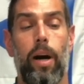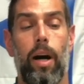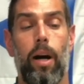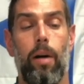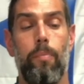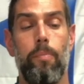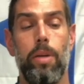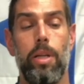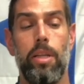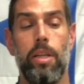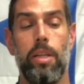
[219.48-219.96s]

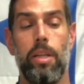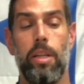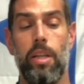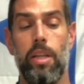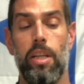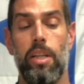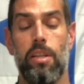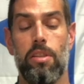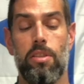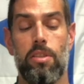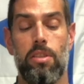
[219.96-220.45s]
meaning
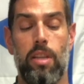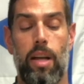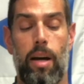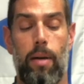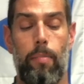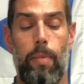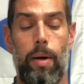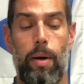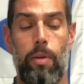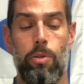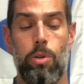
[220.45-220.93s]
it does
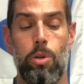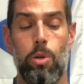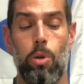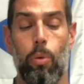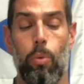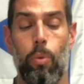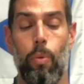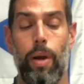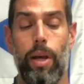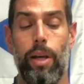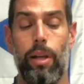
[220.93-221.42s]
not mount to
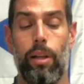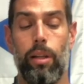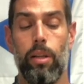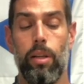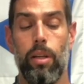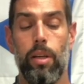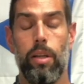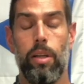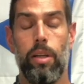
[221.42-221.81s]
a rail.